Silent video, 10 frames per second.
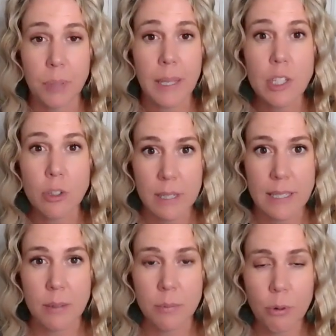
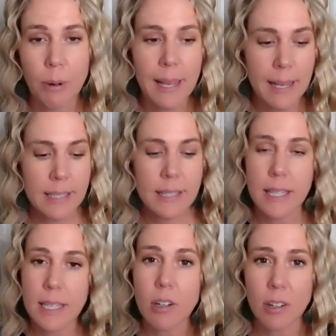plagiarism, right? Because
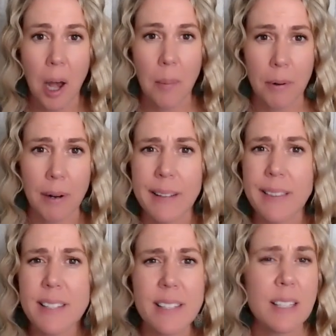these are copyrighted.
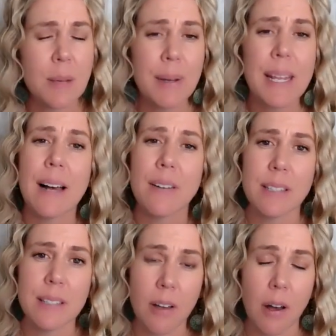This is somebody
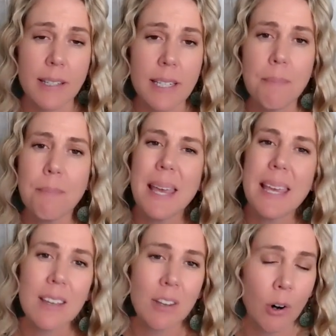else's content.
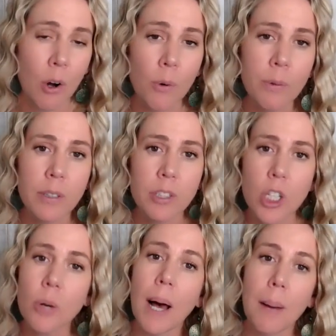Make it your own.
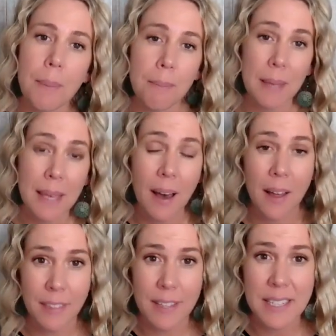Show up and be
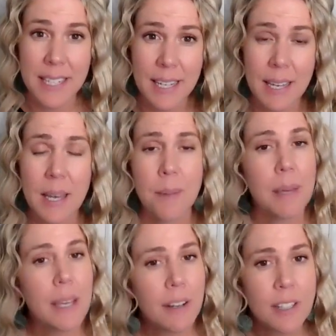authentic.
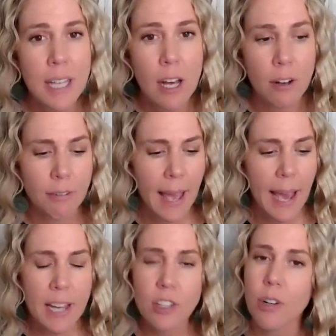Be yourself.
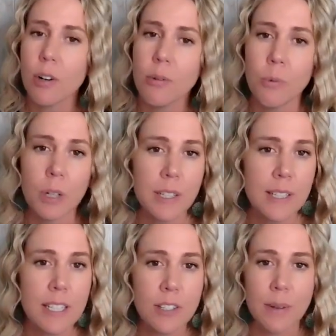Add your own
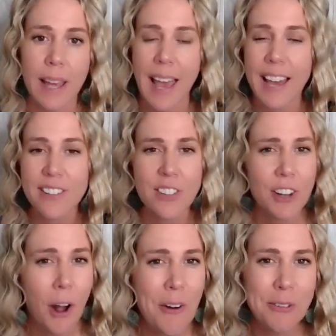words into it. Add
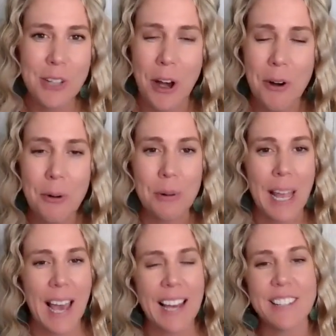your own tone.
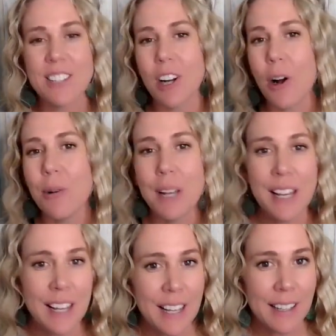Add your own
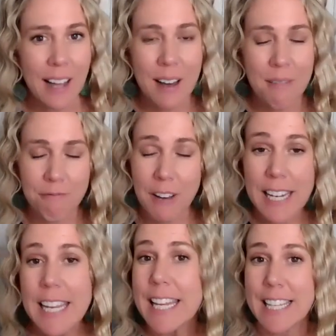
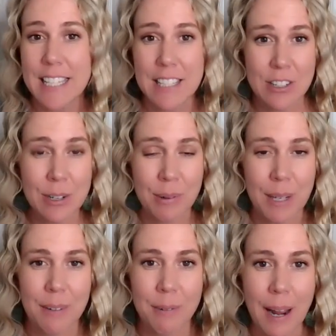funniness to
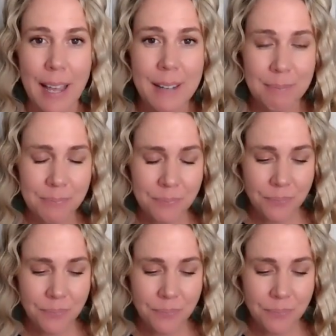it, right?